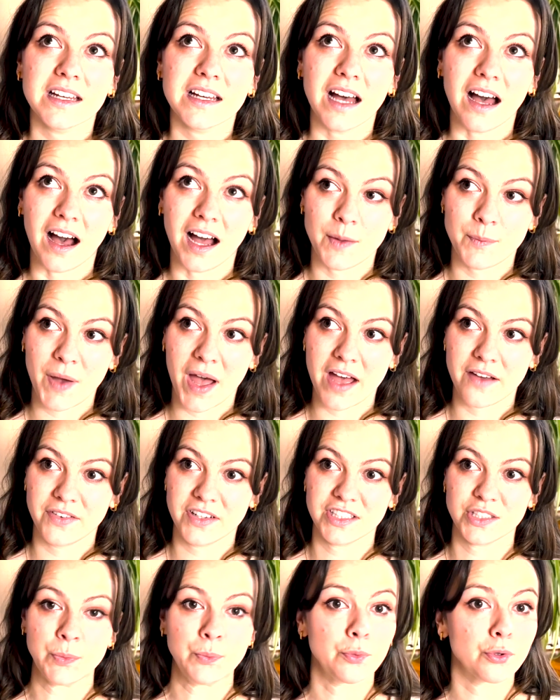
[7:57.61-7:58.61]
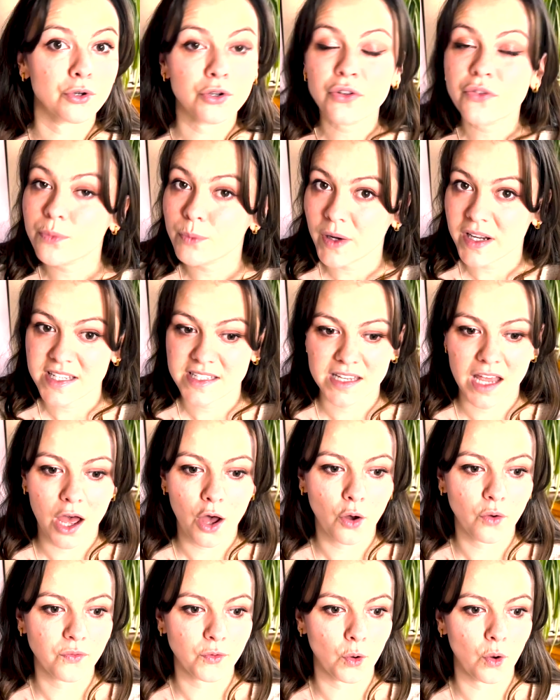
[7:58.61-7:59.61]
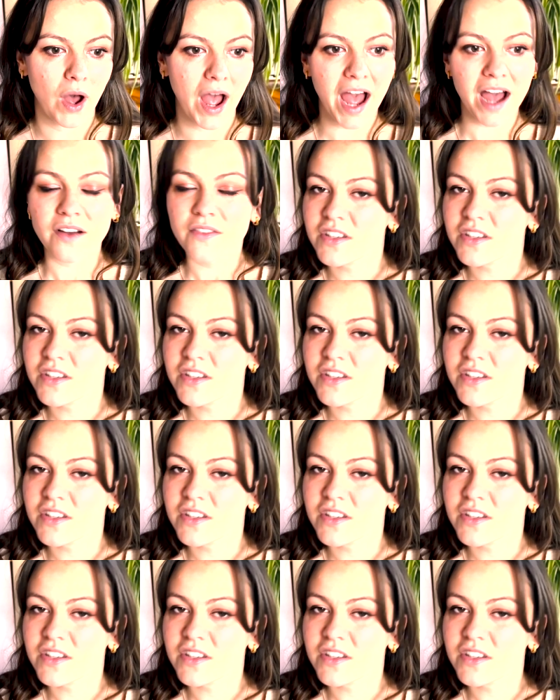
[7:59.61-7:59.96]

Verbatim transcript: I'm having to prove myself or have